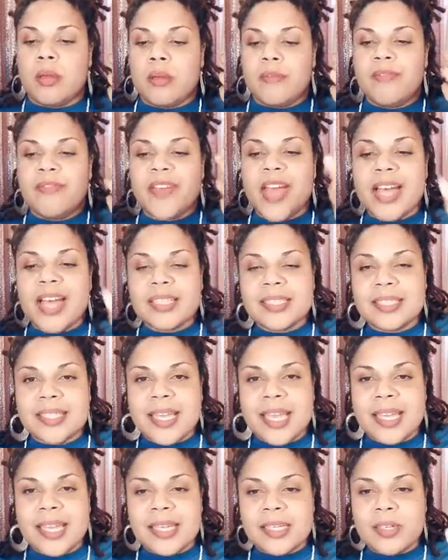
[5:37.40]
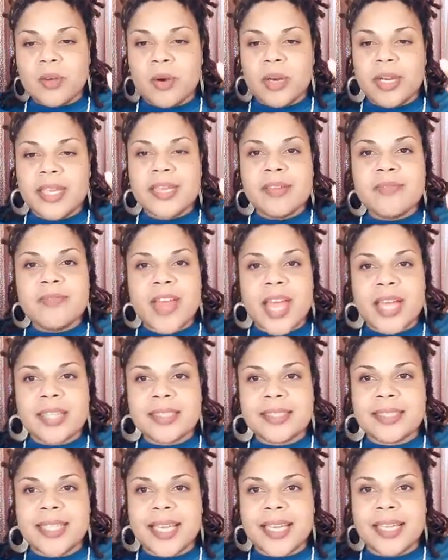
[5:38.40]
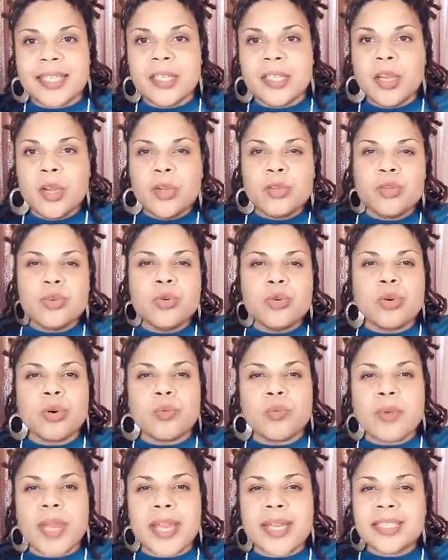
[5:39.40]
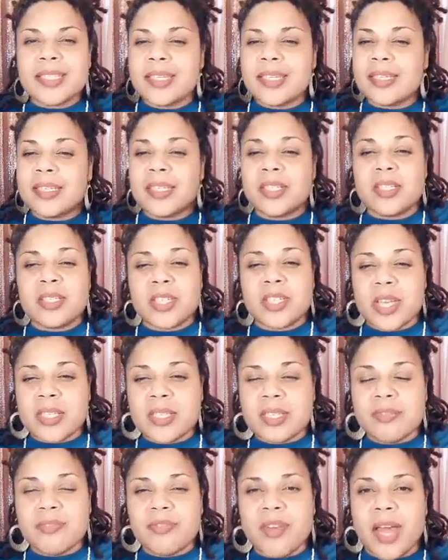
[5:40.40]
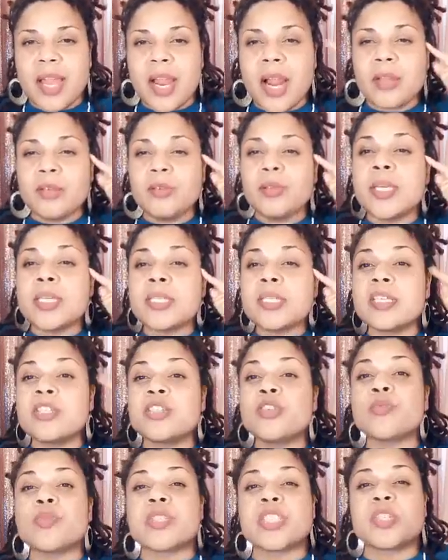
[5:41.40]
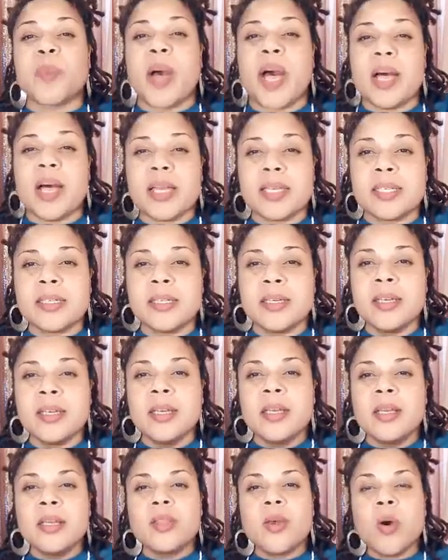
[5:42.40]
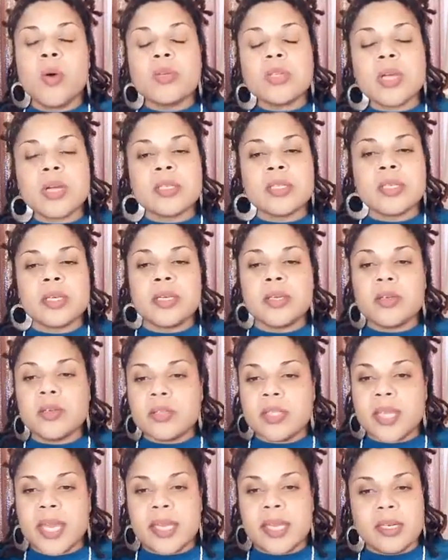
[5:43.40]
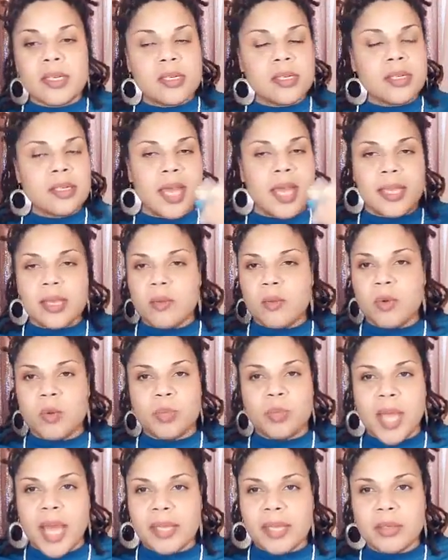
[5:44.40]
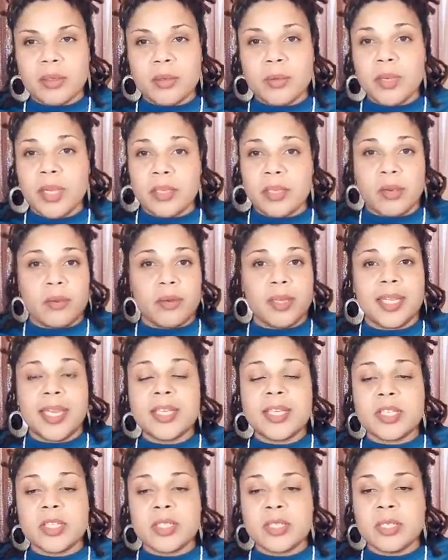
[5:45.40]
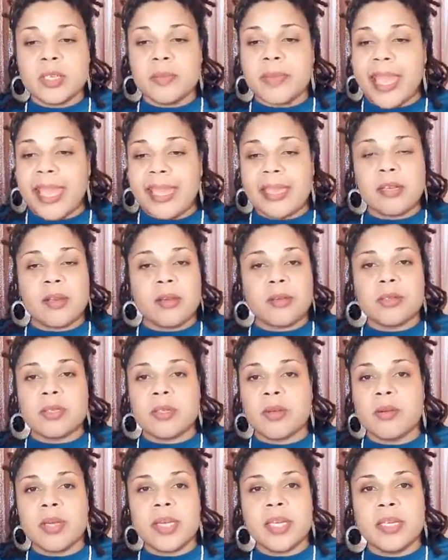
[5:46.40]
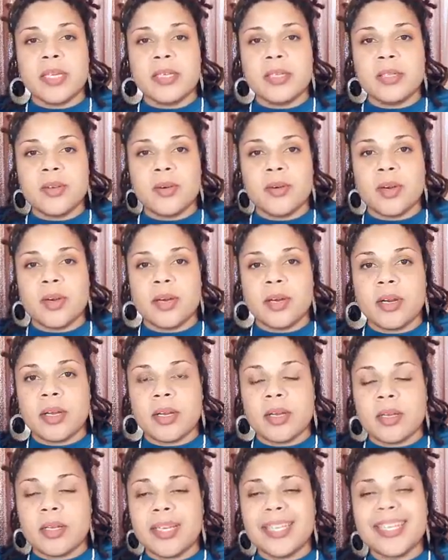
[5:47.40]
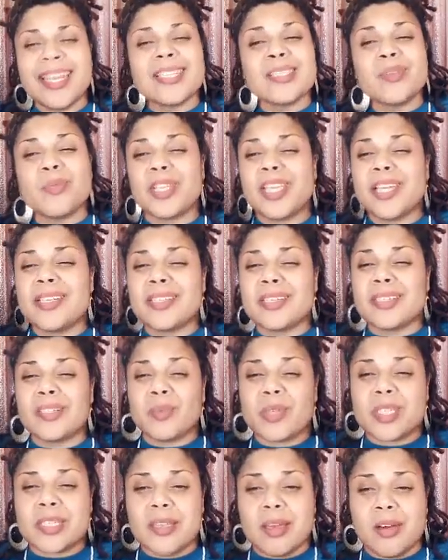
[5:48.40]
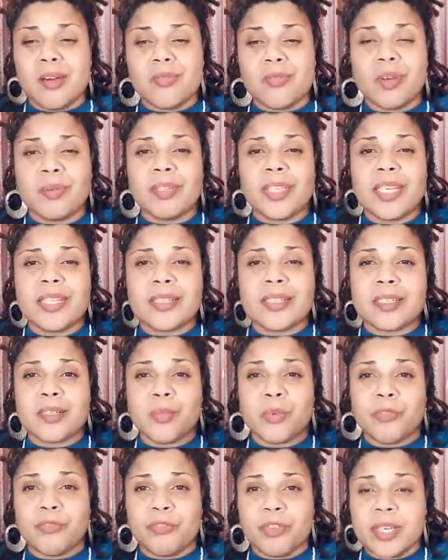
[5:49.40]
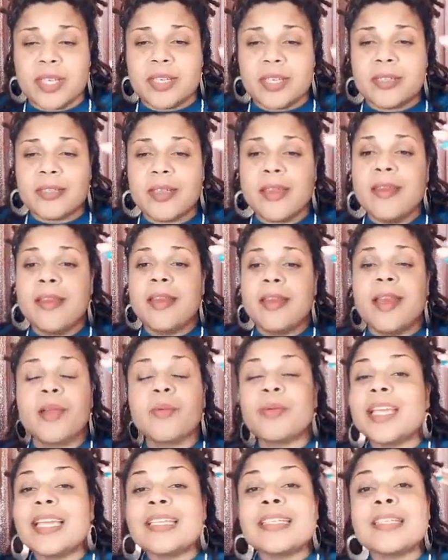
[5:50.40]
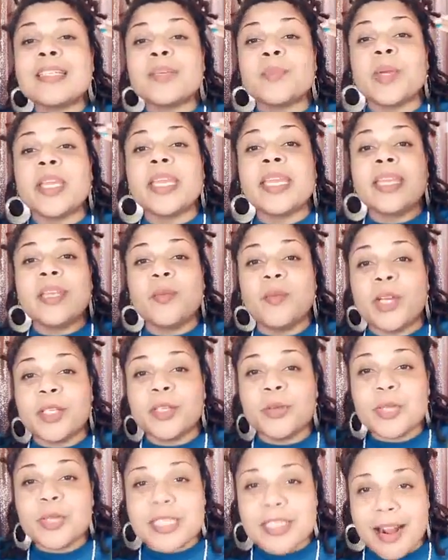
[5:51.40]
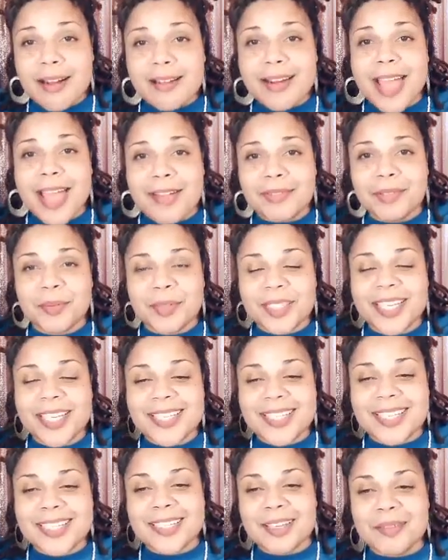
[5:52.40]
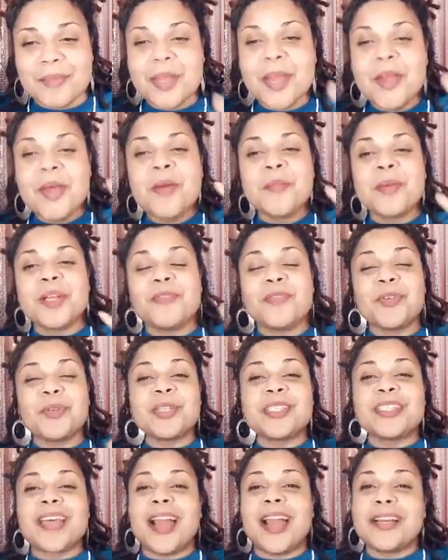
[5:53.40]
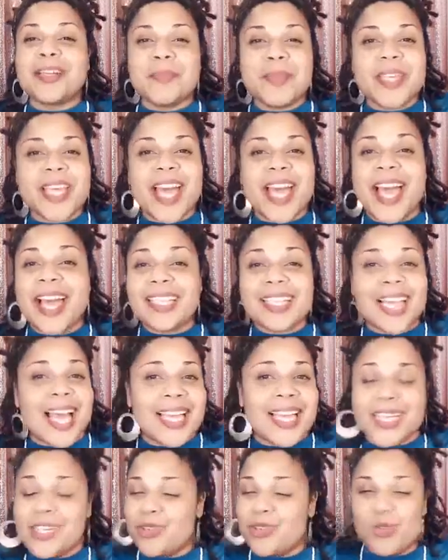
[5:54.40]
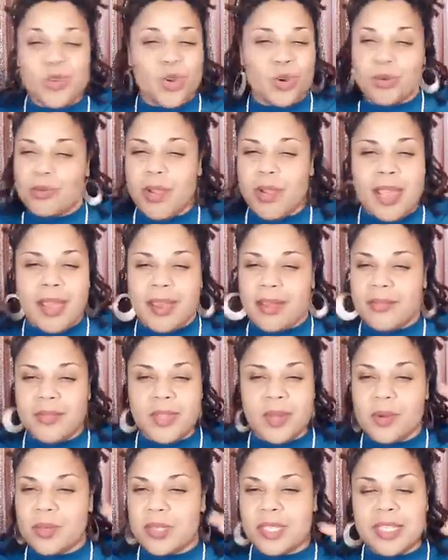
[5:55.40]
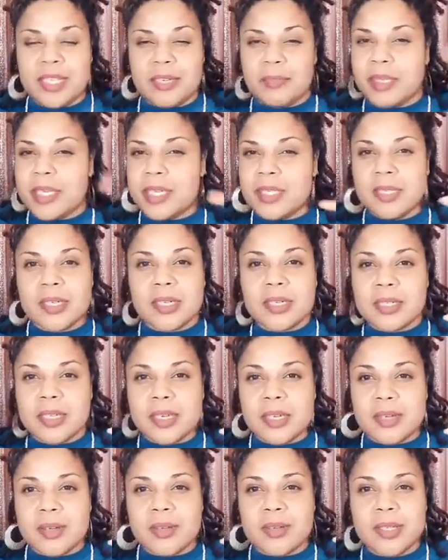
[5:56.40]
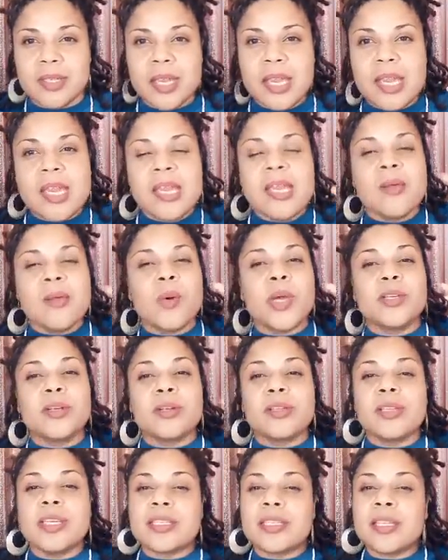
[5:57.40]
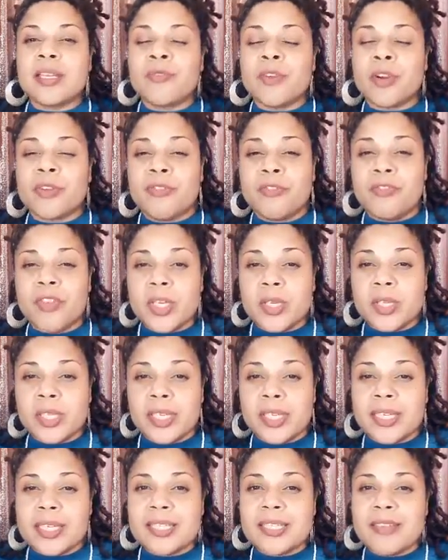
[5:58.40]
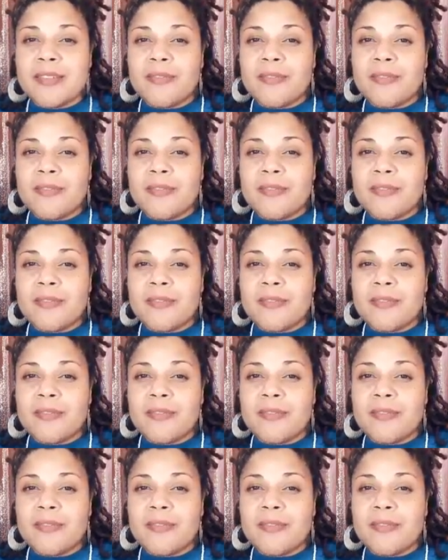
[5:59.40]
validate or invalidate, to correct, to justify? Are you listening to respond? Those are skills that will block you in your relationship and also in your and that's a relationship with self, a relationship with friends, a relationship with anyone you desire to have a relationship. But if you desire to be an ally, you don't have those deep listening skills where you're listening for feelings,